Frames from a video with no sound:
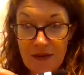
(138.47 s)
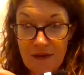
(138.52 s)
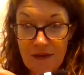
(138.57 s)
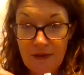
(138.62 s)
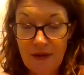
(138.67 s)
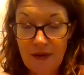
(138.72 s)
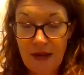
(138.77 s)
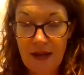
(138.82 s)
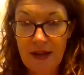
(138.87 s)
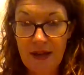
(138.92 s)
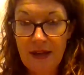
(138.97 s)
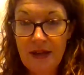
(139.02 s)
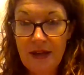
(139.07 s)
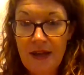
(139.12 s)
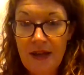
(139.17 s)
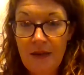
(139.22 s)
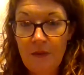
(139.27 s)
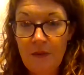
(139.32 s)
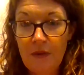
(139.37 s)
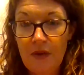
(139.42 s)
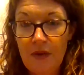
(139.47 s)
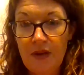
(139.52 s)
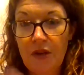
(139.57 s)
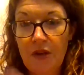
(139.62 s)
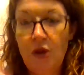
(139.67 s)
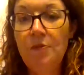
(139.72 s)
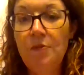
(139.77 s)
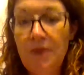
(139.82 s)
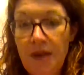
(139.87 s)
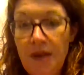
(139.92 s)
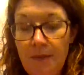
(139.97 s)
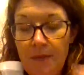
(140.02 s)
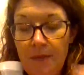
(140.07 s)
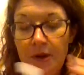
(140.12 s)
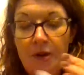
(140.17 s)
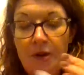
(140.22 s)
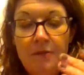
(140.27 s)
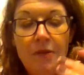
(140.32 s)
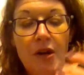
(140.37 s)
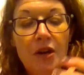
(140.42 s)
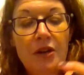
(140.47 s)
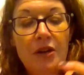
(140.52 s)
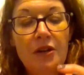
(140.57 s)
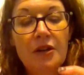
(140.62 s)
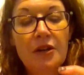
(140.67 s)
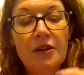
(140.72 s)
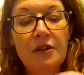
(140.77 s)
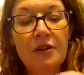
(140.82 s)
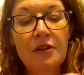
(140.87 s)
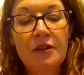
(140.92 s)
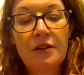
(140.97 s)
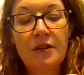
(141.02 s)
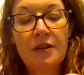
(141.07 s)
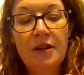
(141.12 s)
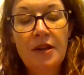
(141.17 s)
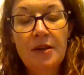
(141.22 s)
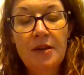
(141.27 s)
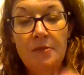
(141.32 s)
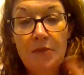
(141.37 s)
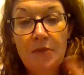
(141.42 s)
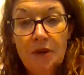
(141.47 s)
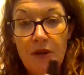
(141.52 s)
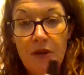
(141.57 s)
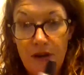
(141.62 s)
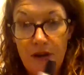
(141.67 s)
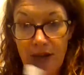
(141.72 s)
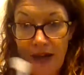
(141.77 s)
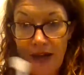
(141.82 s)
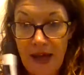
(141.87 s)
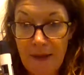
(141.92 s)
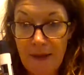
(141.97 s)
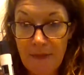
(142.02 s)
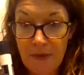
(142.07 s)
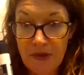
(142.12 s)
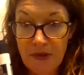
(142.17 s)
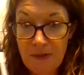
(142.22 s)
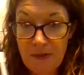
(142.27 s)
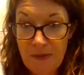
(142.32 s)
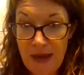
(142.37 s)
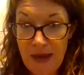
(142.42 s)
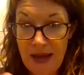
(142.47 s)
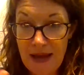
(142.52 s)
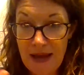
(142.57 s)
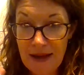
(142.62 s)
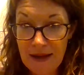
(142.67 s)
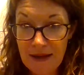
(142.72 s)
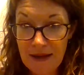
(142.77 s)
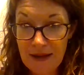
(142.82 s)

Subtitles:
Okay, we're going to open up our marker, put our cap on the back.